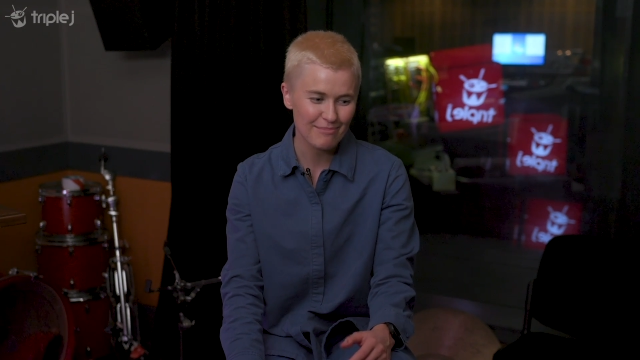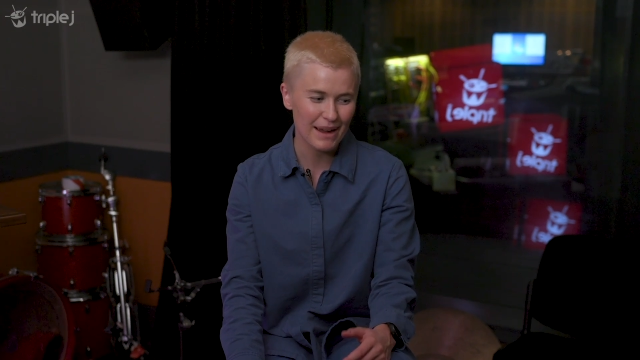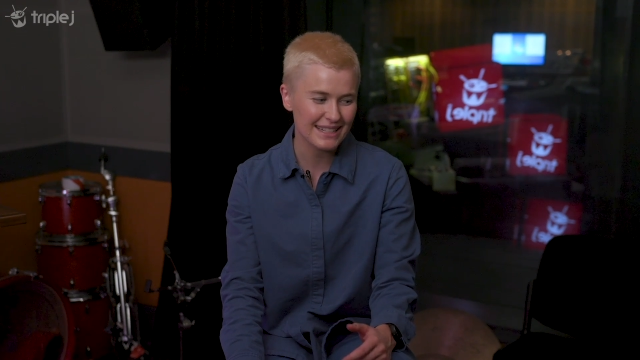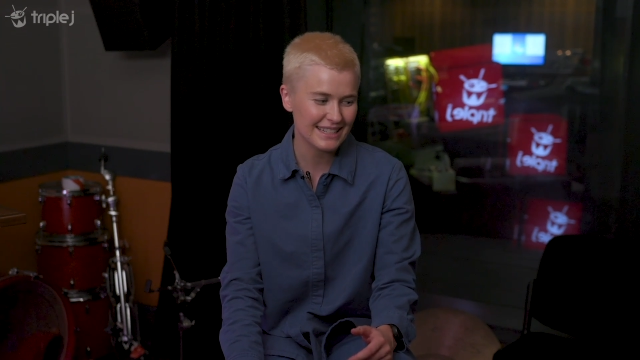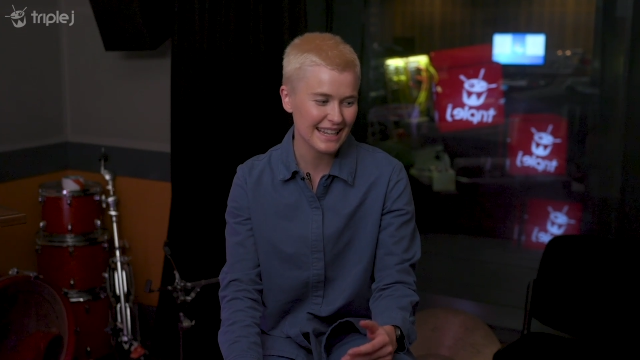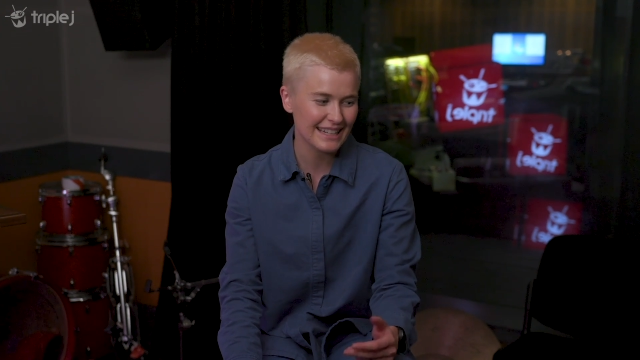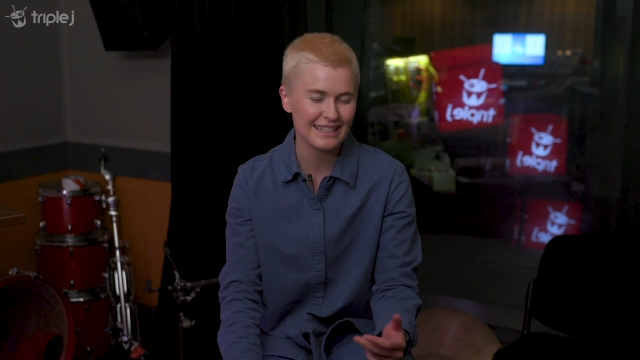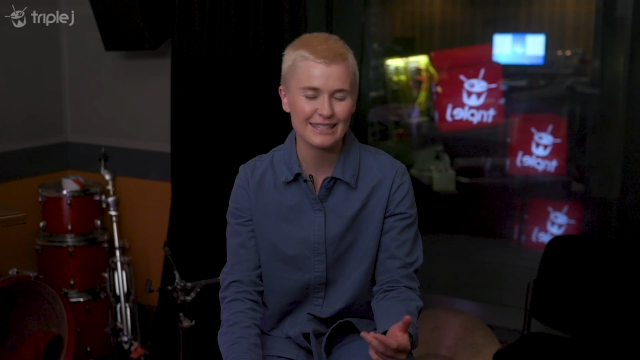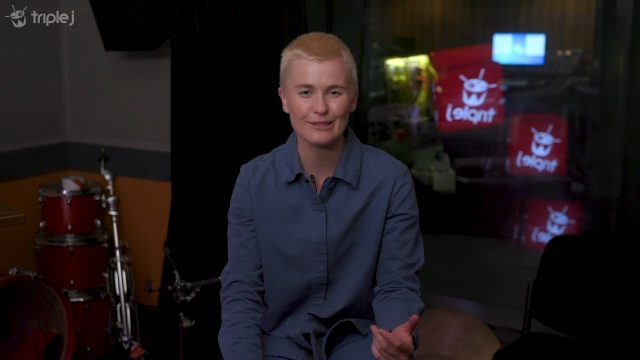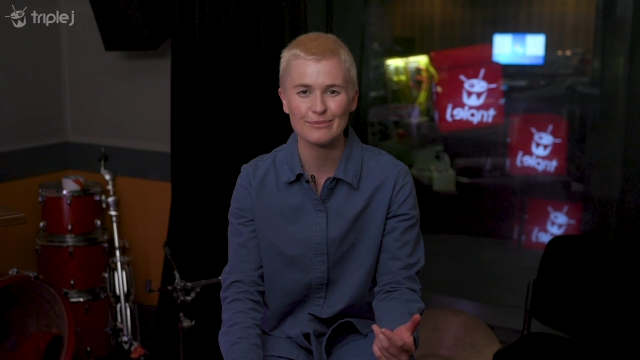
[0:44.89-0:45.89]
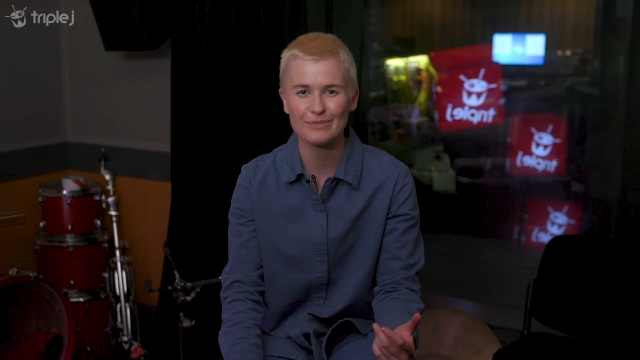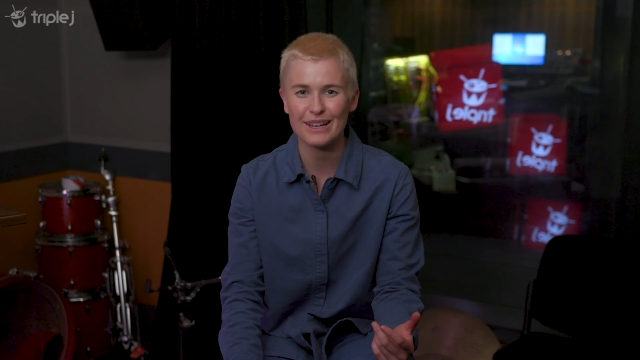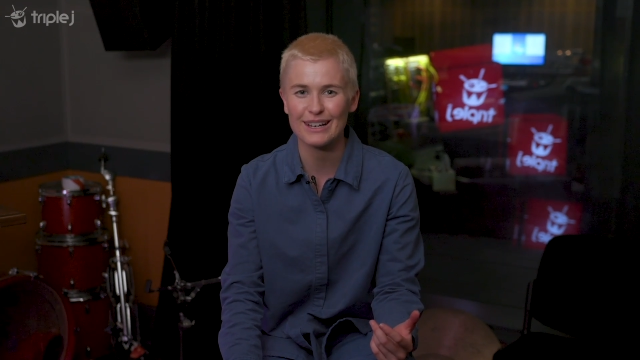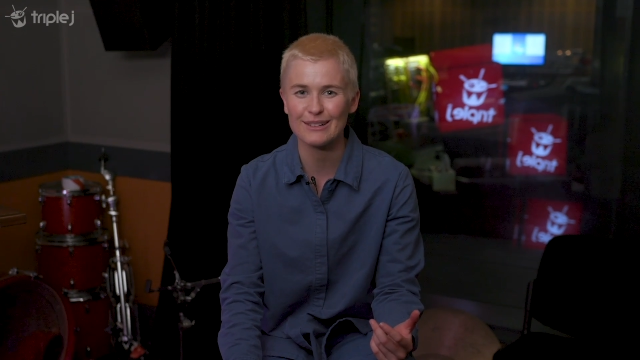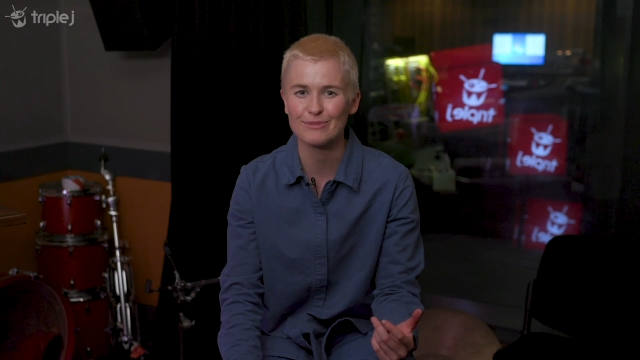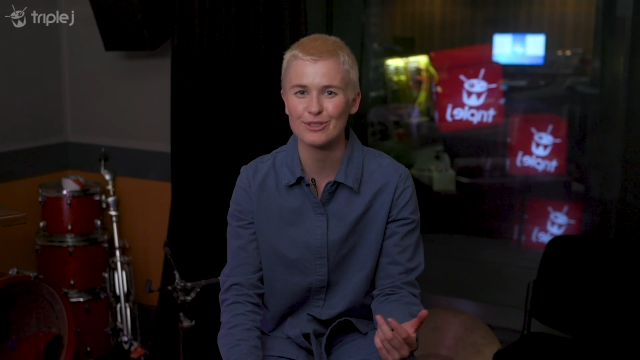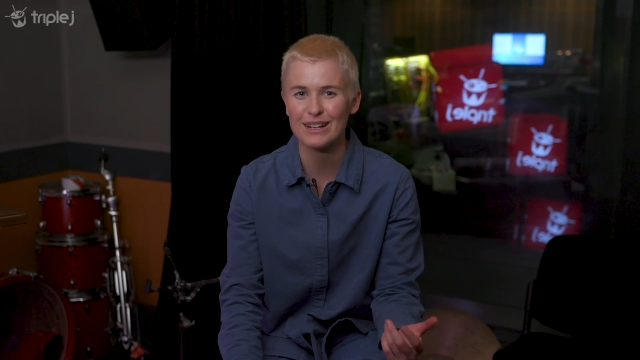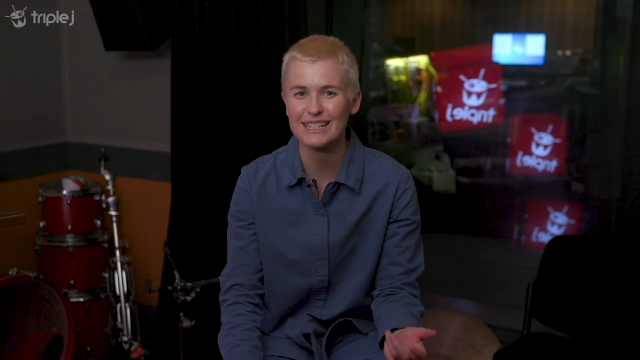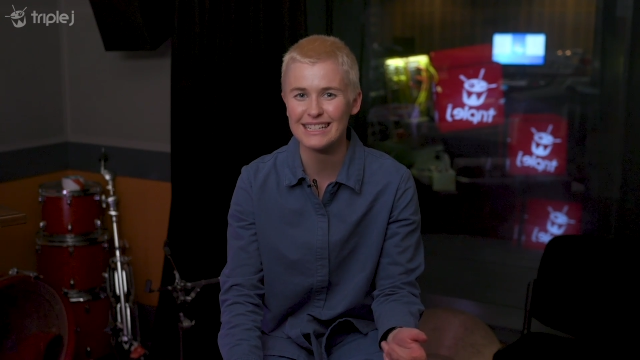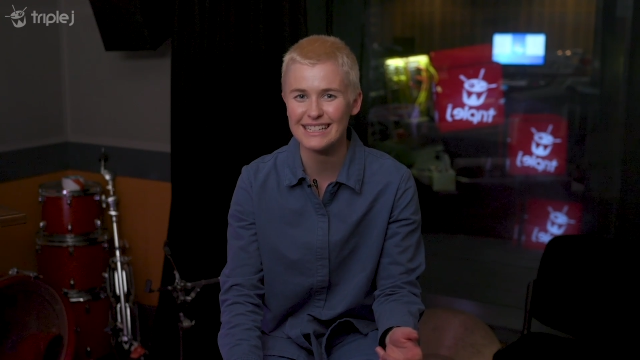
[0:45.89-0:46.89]
by sending them um,
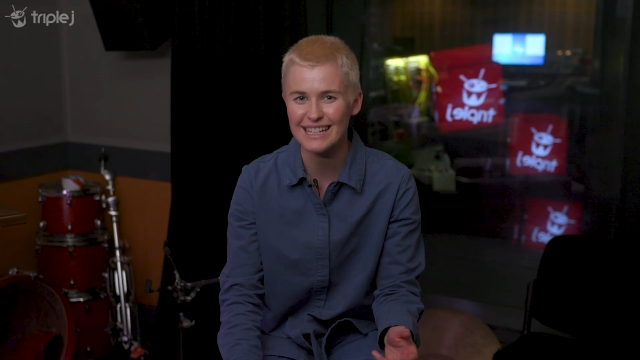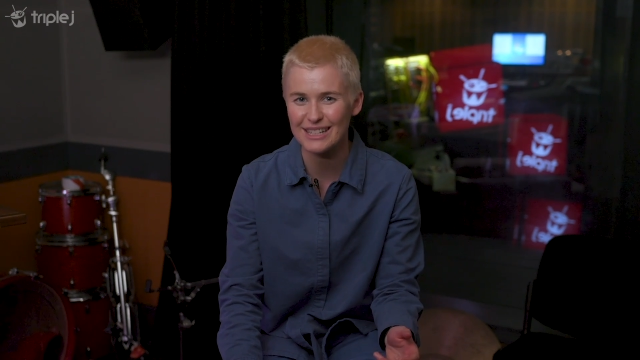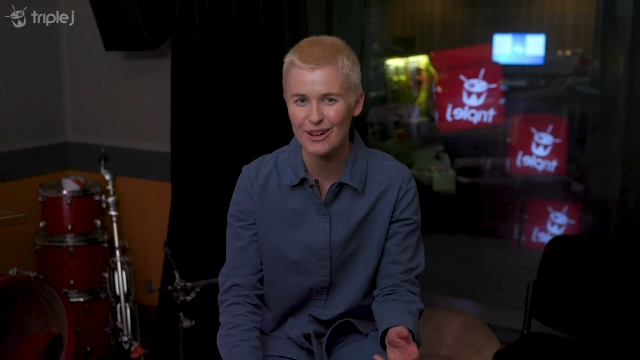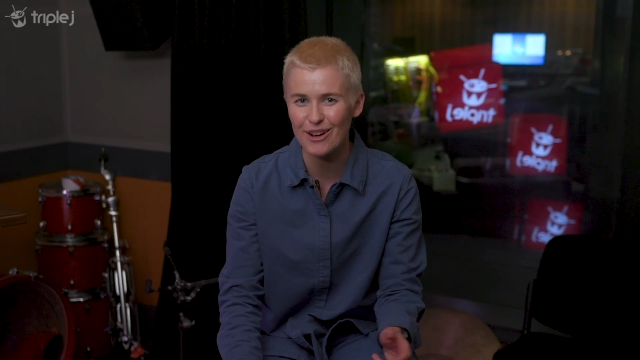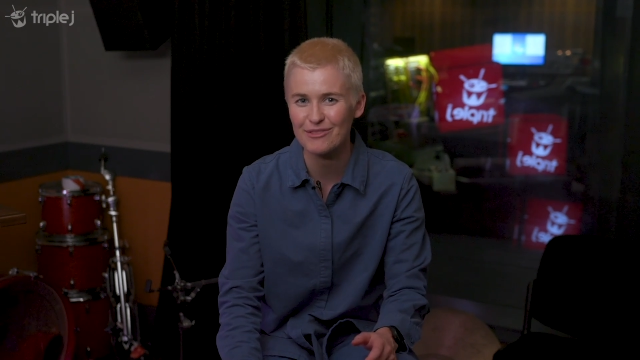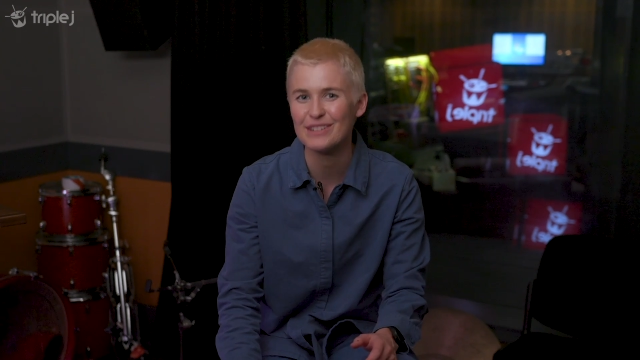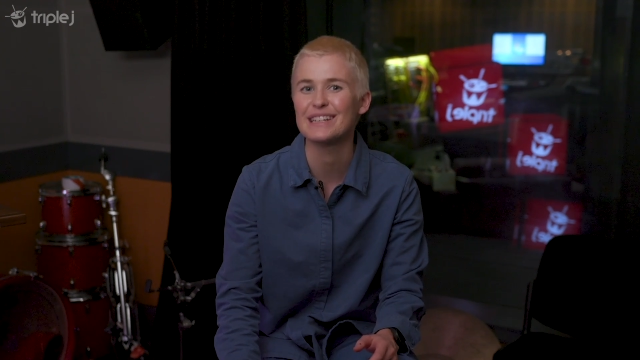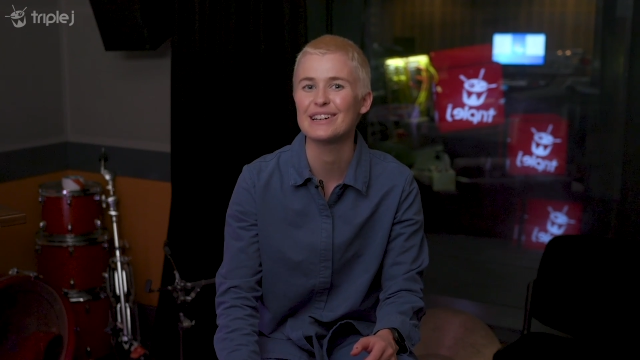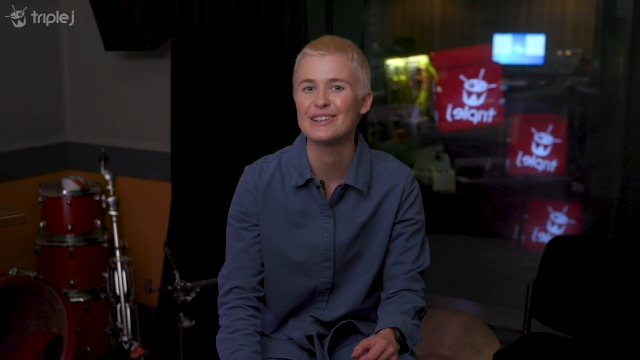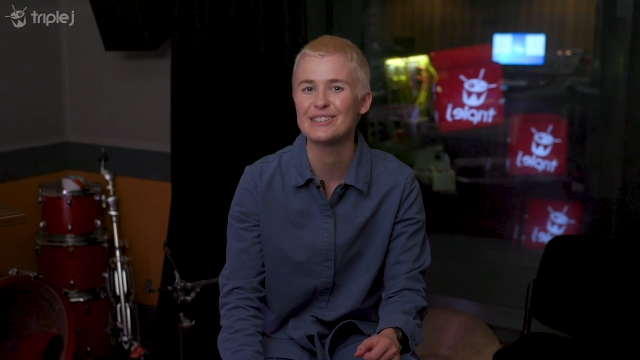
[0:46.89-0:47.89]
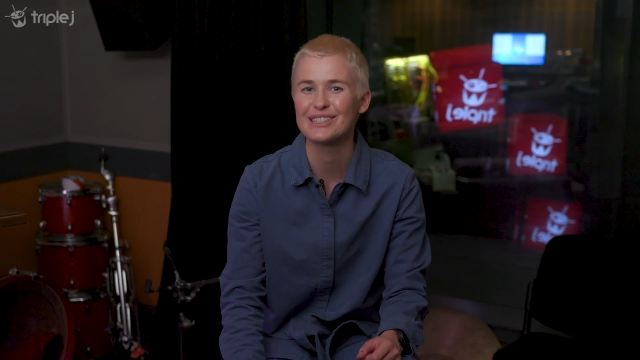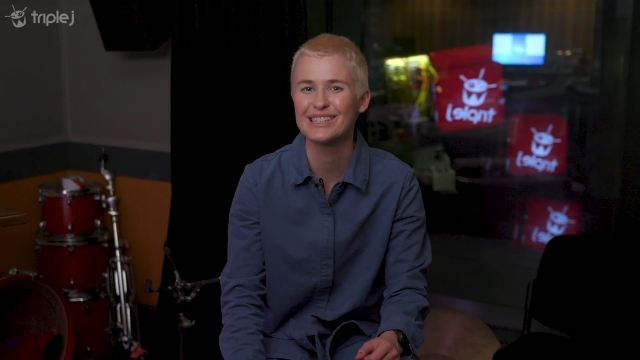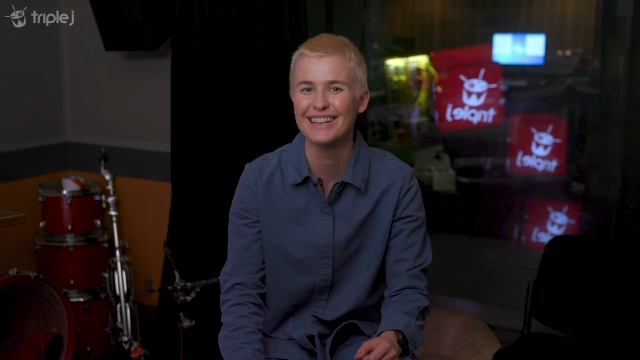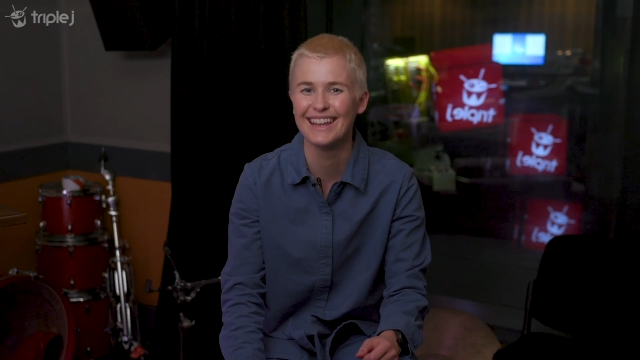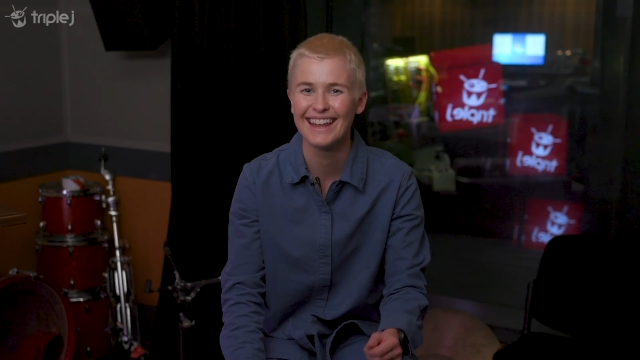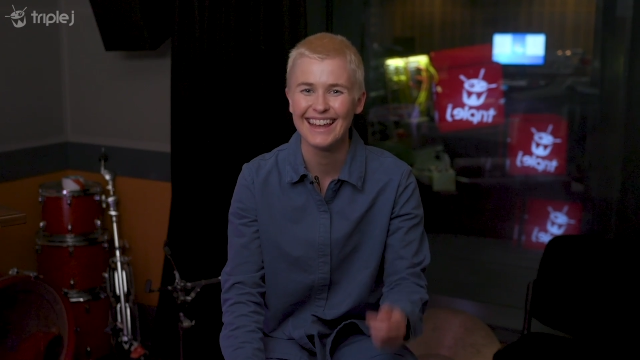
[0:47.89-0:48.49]
trending TikTok videos.